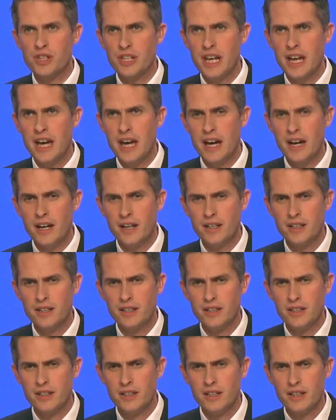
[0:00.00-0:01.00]
year.
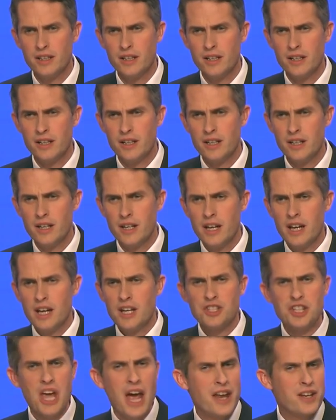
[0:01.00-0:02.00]

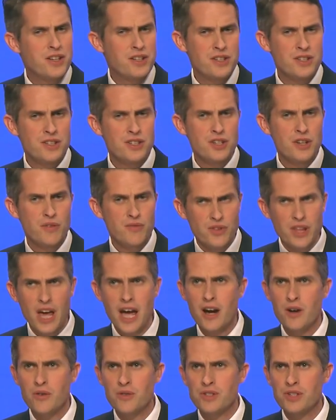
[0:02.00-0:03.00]
Tens of
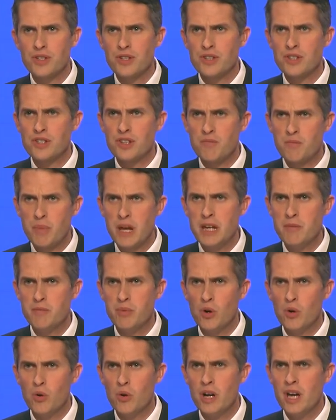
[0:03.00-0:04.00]
thousands of
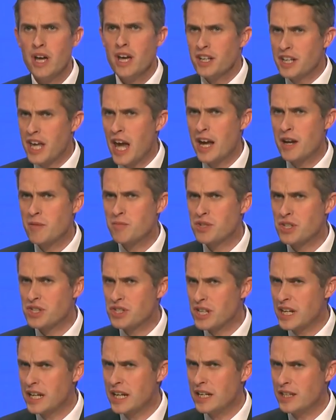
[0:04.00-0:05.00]
people came to
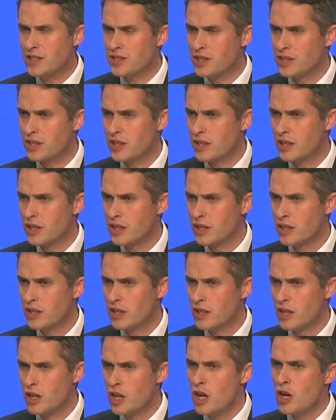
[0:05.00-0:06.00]
see it,
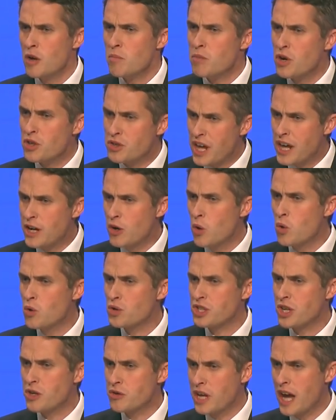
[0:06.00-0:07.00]
but they
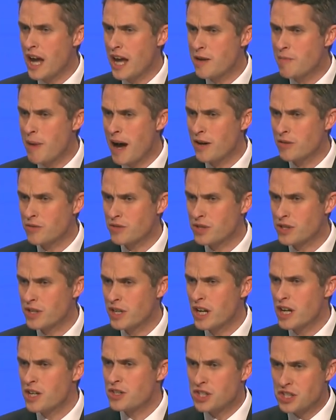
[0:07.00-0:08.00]
also came out
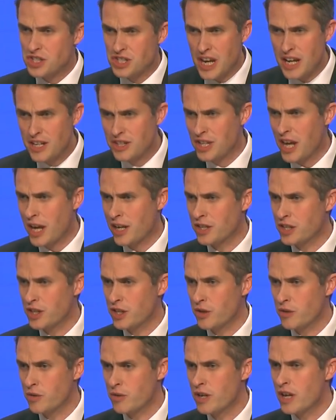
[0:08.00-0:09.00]
to say thank
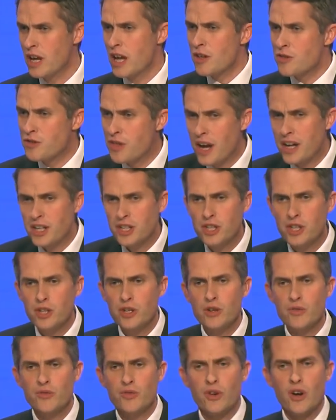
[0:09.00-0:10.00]
you. Thank
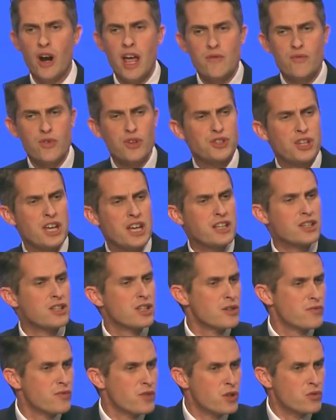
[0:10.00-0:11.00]
you for everything
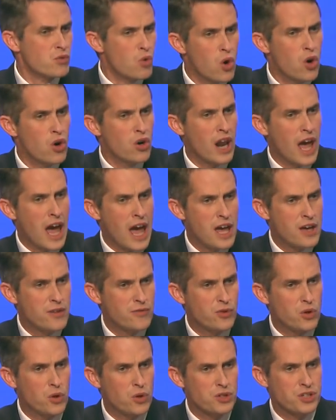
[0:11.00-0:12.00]
that the Royal Air
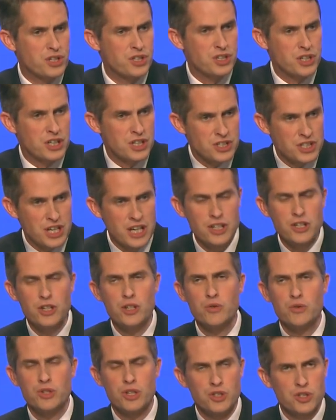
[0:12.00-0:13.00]
Force has
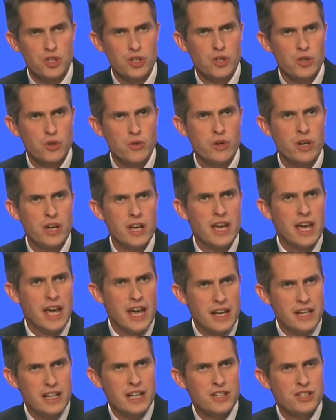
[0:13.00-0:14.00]
continued to do
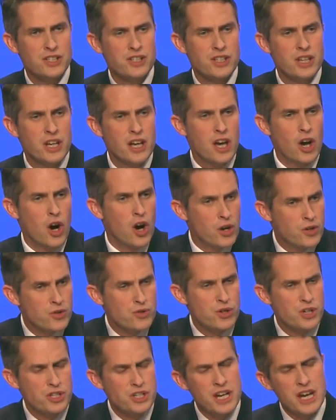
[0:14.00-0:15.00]
in its
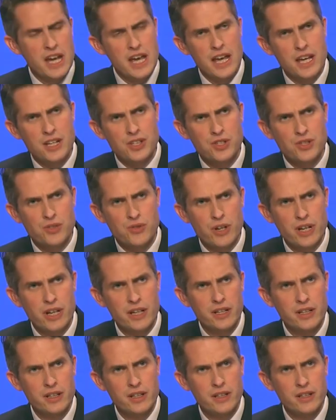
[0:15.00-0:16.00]
100 year history.
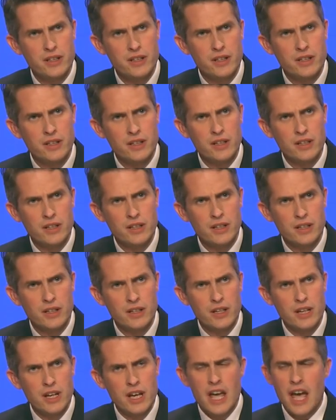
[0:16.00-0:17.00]

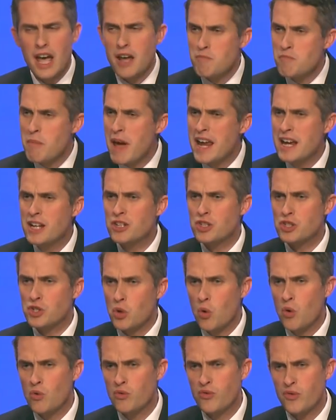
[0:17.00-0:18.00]
It made us
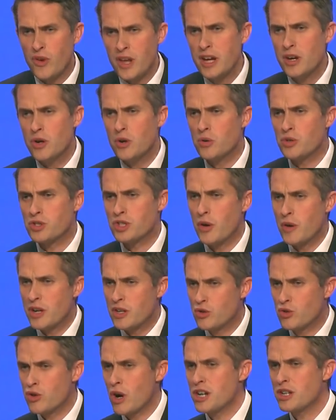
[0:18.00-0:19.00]
all feel so
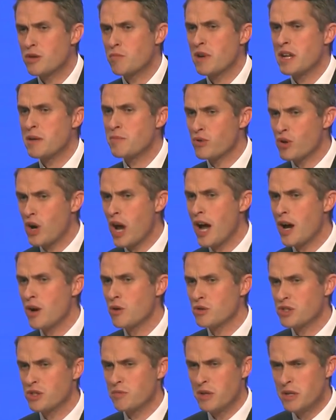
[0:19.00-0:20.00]
incredibly
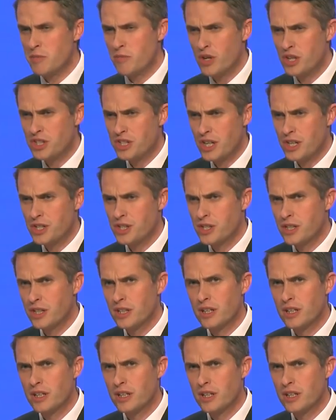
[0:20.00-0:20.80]
proud to be British.